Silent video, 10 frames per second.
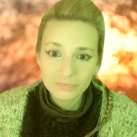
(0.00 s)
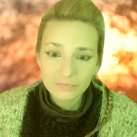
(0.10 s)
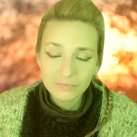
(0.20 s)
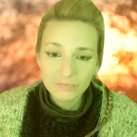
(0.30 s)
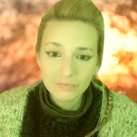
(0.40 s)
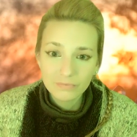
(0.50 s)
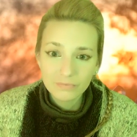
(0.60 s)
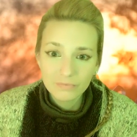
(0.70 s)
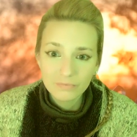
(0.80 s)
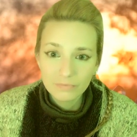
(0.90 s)

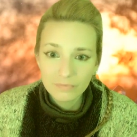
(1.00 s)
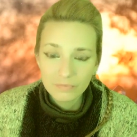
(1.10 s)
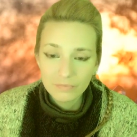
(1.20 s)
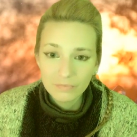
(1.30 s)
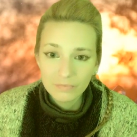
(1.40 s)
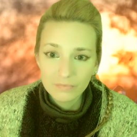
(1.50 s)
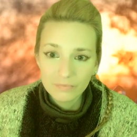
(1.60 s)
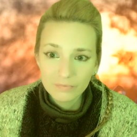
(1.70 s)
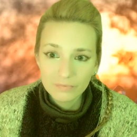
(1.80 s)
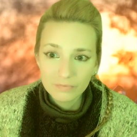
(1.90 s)

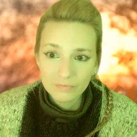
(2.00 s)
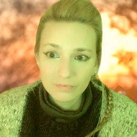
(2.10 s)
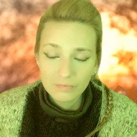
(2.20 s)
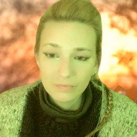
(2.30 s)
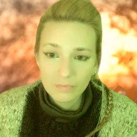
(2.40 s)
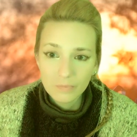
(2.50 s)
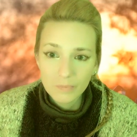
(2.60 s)
Nobody speaks.